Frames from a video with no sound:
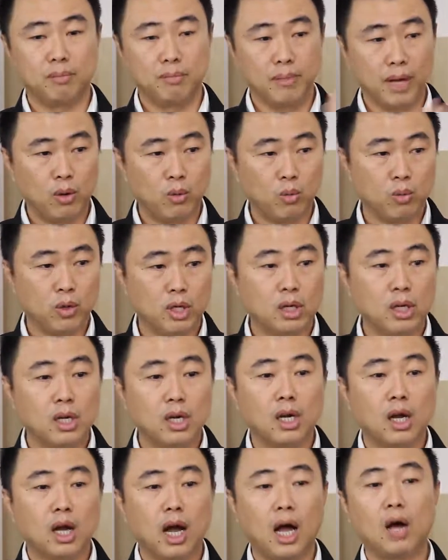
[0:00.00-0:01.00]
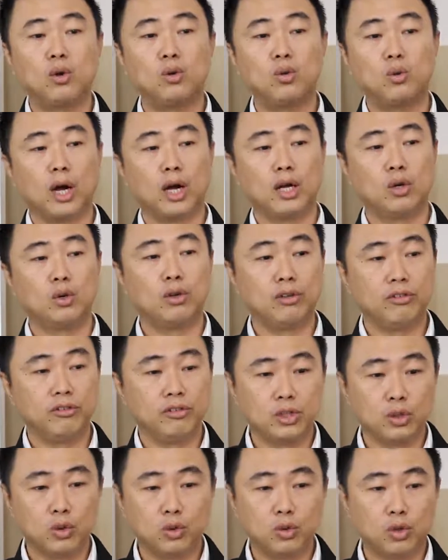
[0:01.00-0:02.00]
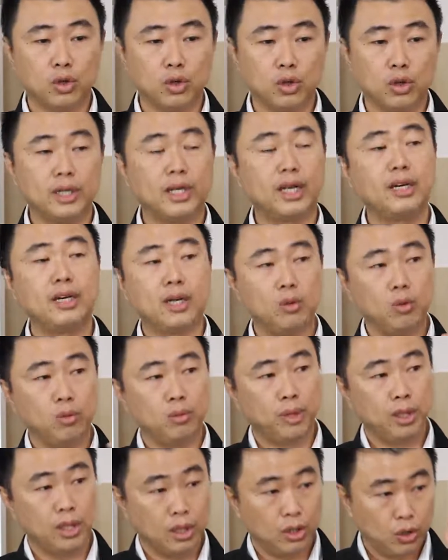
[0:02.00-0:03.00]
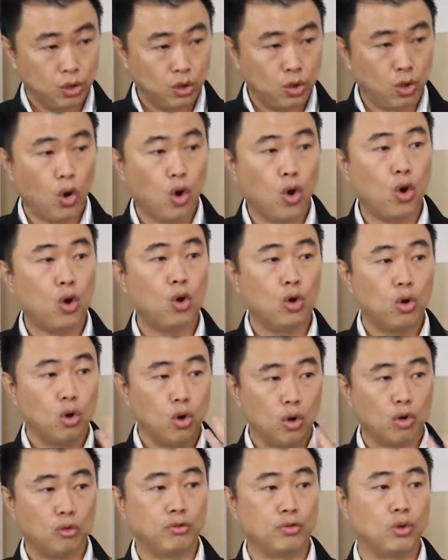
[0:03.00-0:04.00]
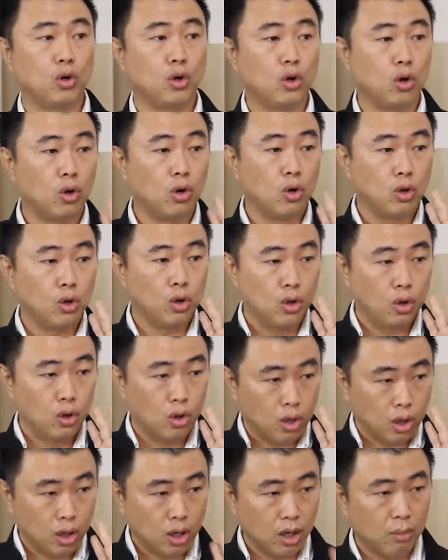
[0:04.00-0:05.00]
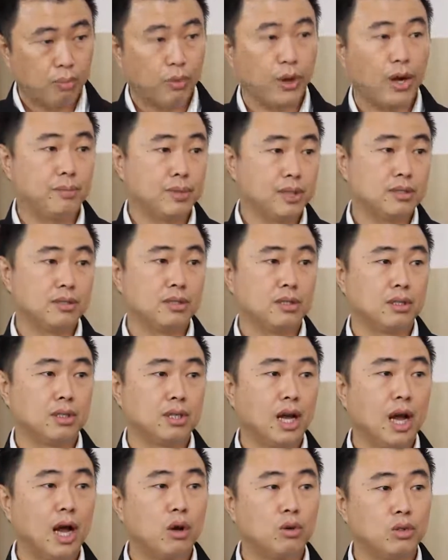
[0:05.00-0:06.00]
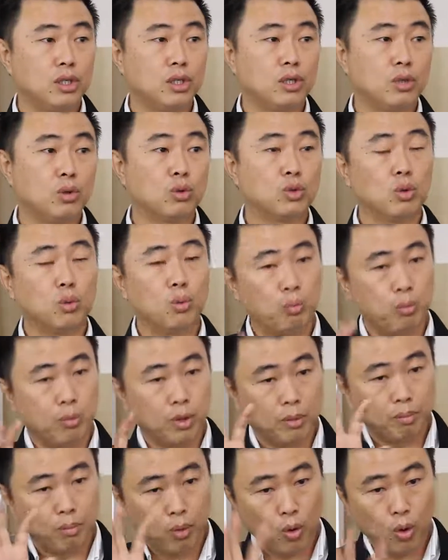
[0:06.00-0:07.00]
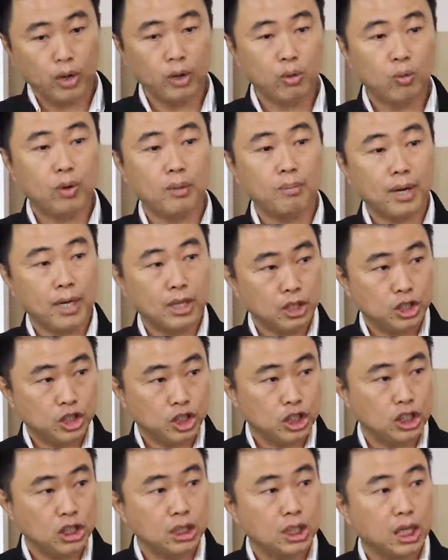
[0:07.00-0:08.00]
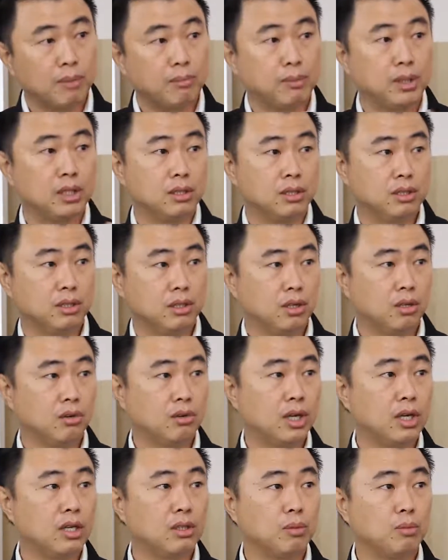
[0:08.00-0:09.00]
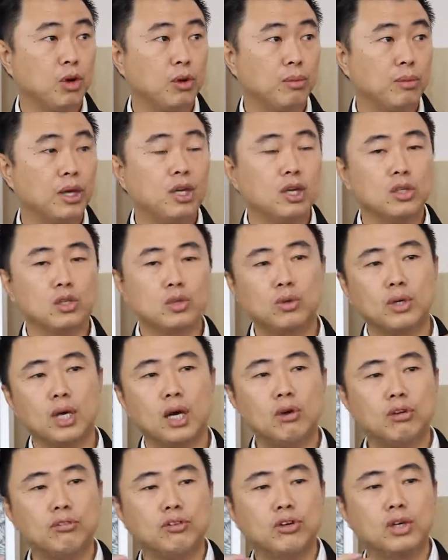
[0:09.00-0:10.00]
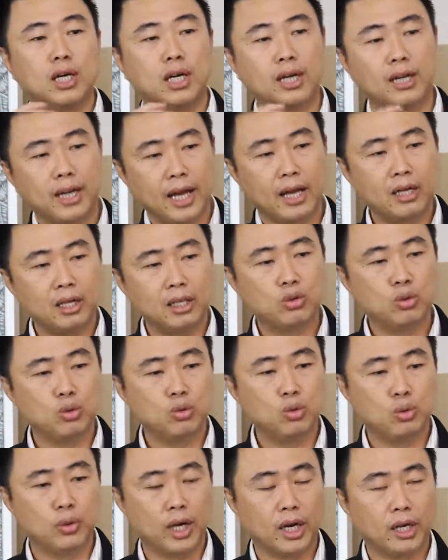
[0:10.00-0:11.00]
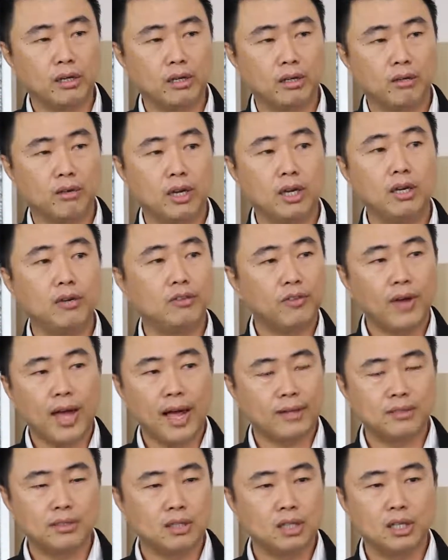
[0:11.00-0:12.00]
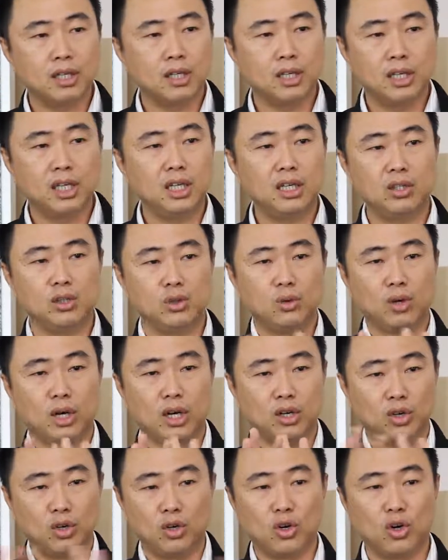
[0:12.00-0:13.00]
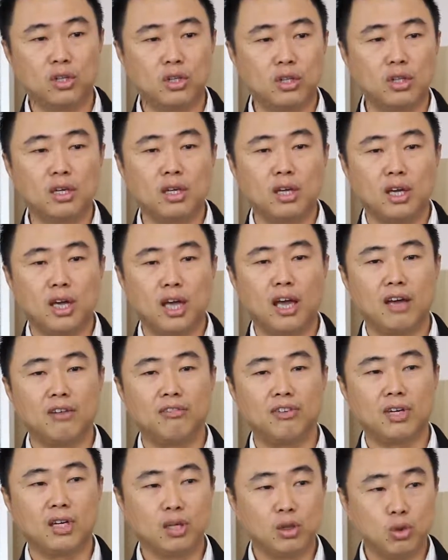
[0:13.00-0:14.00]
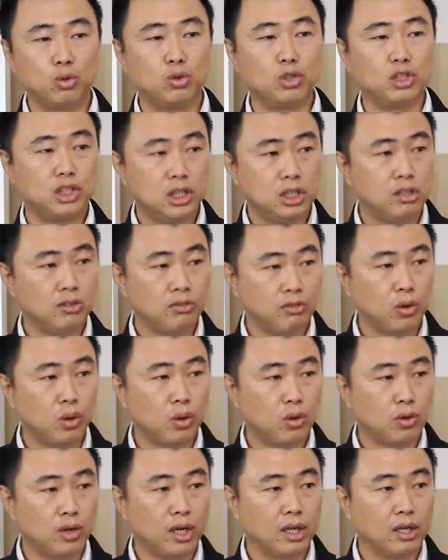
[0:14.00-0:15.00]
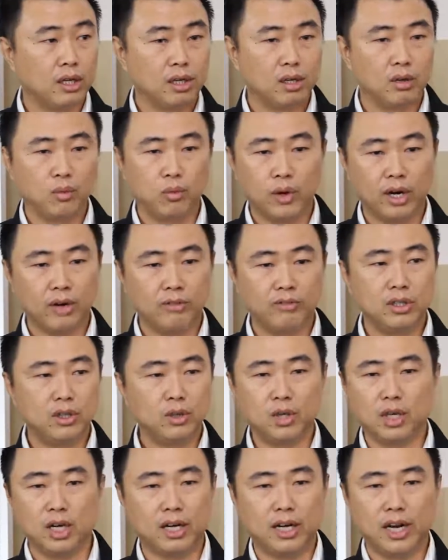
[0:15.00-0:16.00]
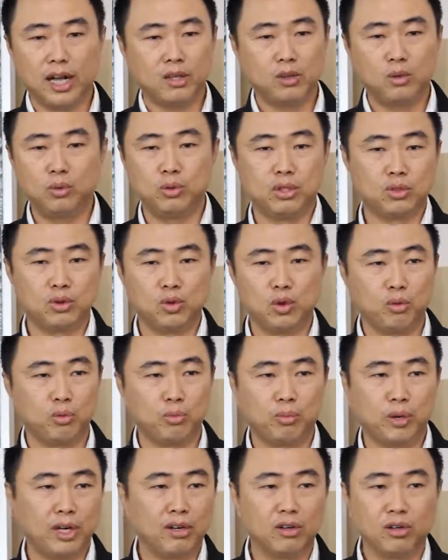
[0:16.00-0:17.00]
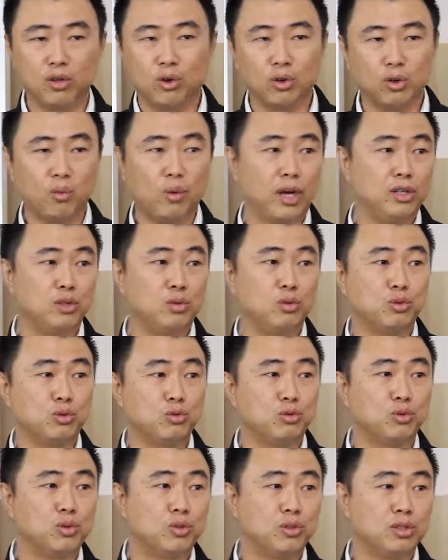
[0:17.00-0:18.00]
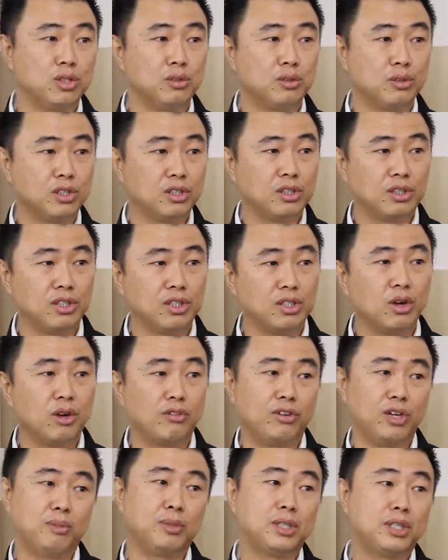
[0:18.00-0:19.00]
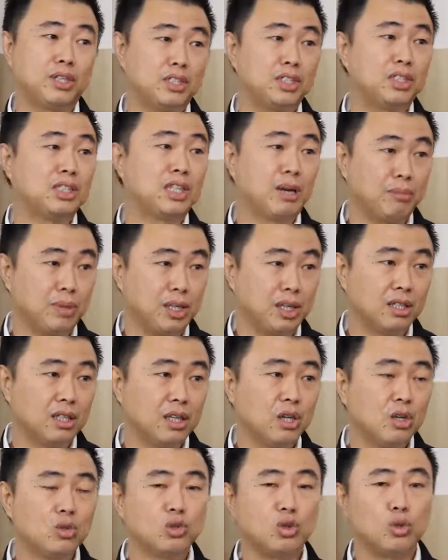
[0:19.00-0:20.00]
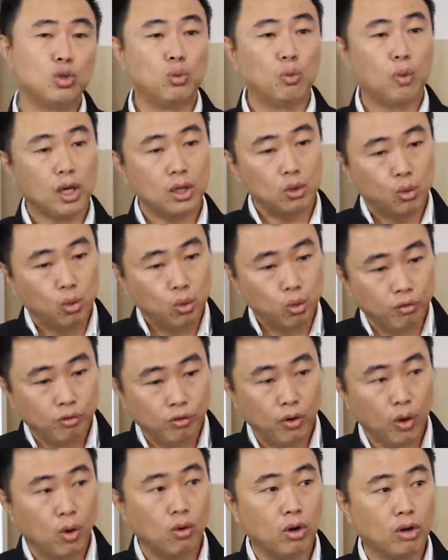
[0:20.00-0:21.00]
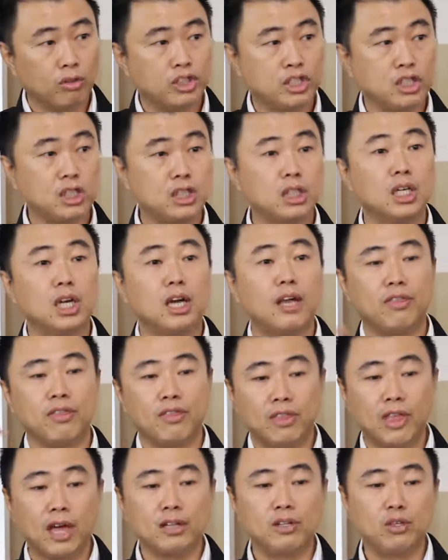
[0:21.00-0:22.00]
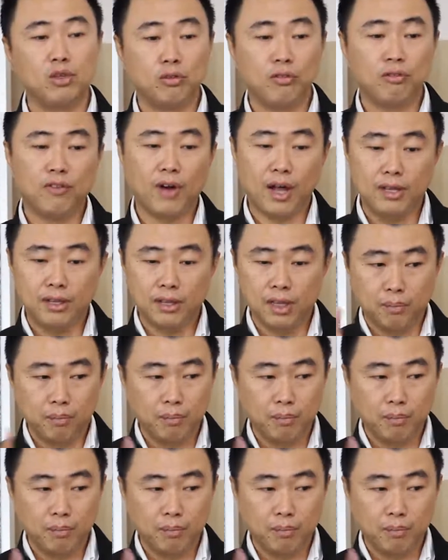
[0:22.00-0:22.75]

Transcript: my work, how do I know if it's good or not? Then that will be the door of your premise. How do you go? So the point whereby the chi comes in. Right, the point. So now if you connect these two together, right? If externally you are not having a good chi flow, right? Whatever you connect to is not quite useful. You see, you have limited chi coming in. So you want good flow of chi, then you find a